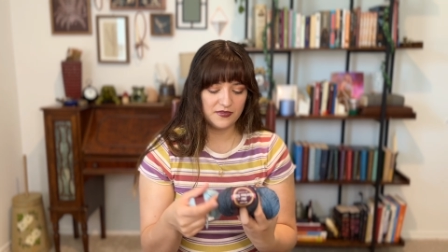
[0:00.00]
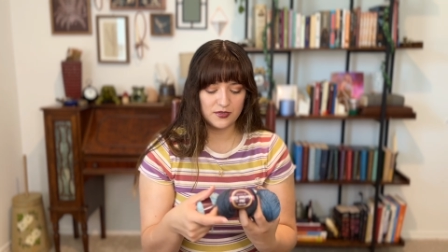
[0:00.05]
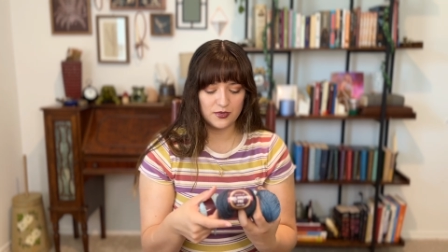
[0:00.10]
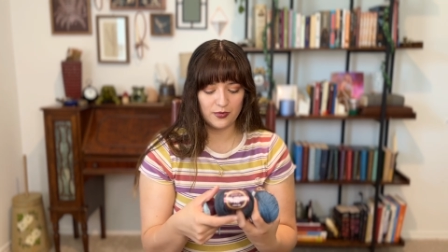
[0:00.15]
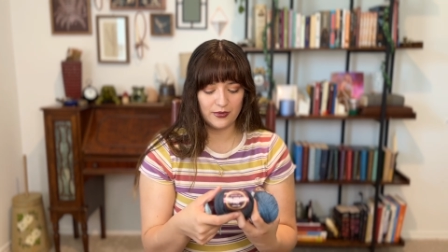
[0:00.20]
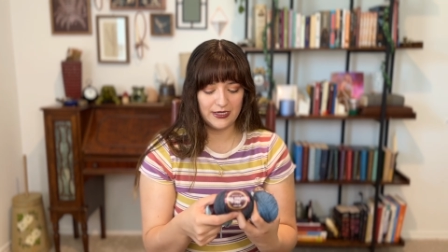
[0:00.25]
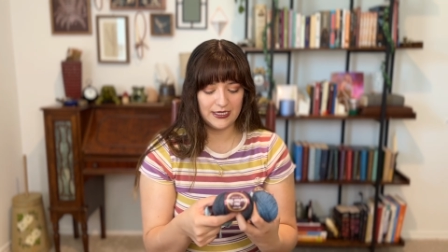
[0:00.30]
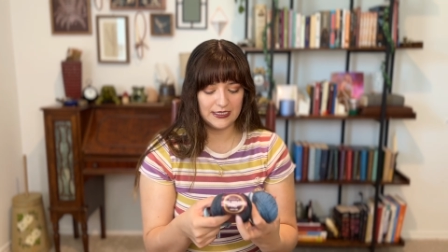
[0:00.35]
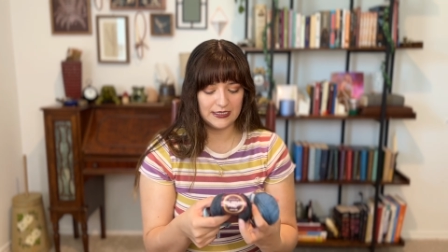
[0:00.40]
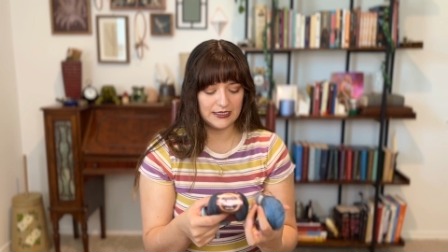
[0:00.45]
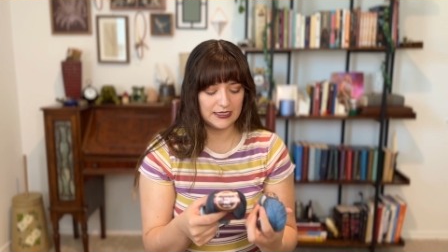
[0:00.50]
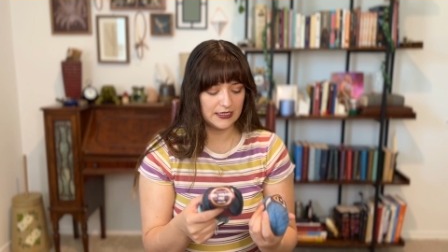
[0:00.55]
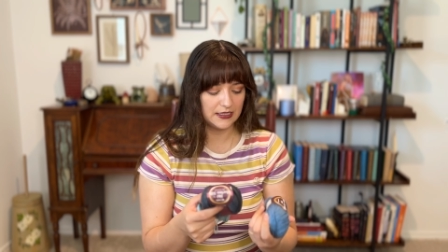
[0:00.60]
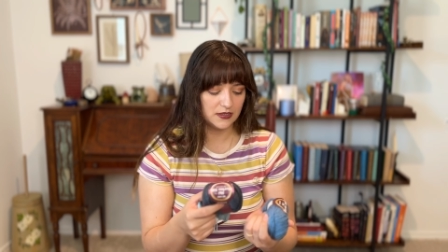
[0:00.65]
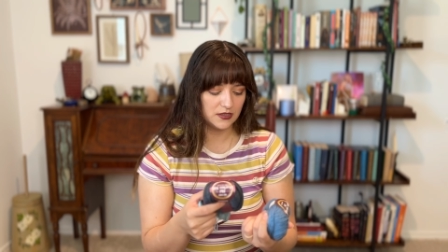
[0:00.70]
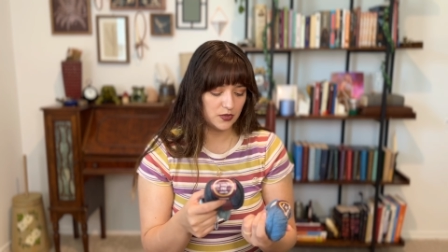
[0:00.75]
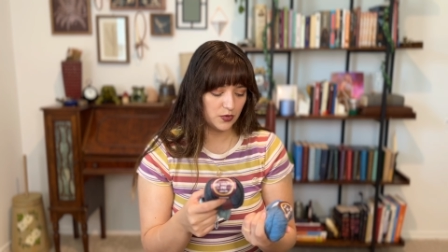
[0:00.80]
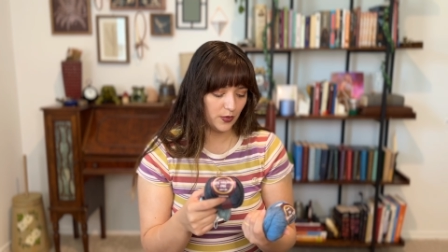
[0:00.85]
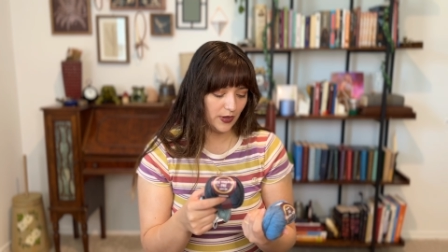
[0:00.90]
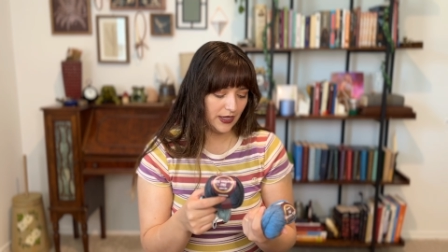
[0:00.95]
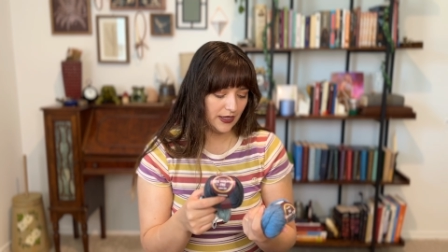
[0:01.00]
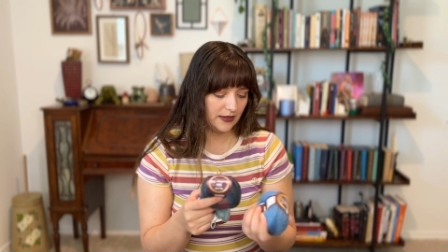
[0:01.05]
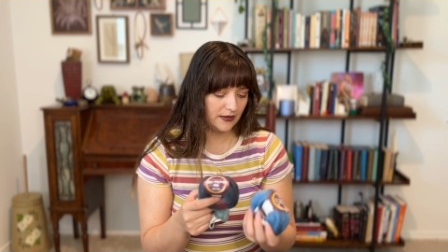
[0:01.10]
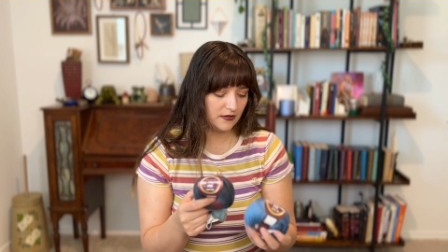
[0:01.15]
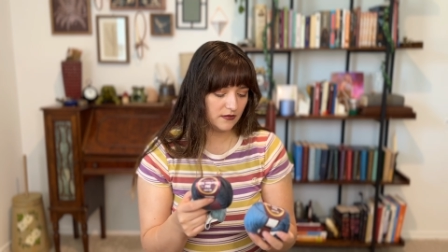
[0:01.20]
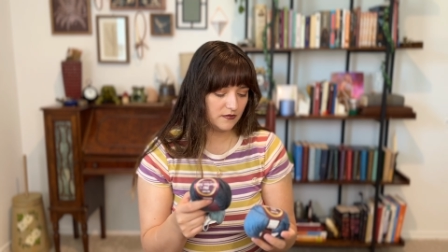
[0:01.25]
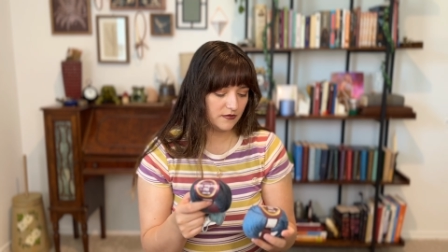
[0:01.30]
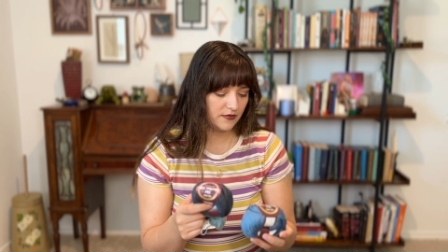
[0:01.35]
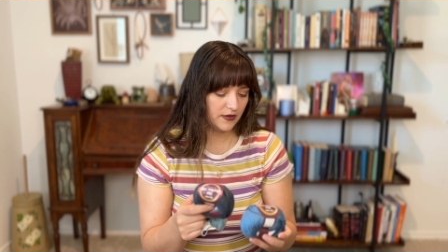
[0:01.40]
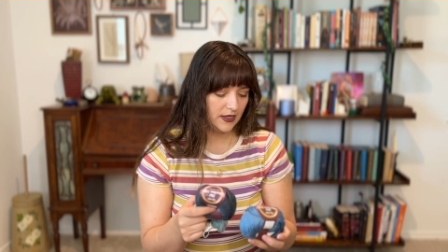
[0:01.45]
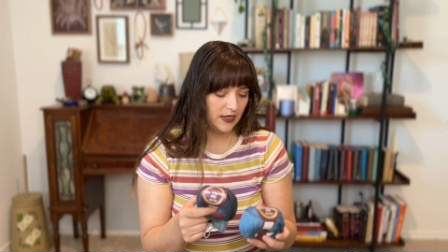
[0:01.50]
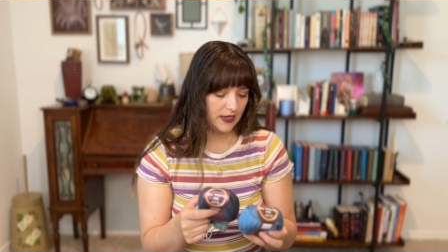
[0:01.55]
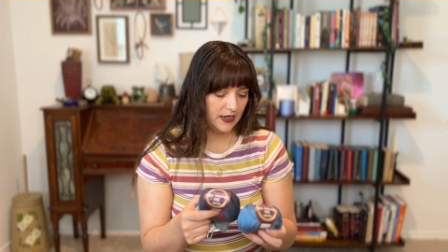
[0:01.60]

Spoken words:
2612,